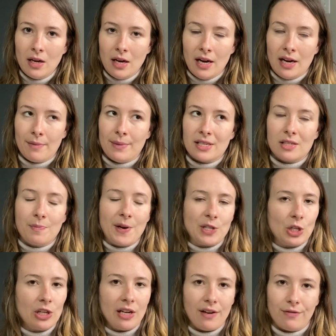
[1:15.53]

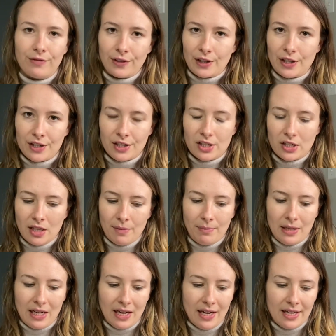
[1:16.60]
especially at first,
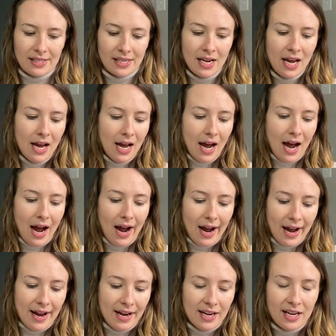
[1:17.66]
because
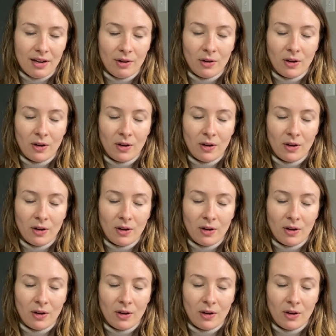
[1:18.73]
I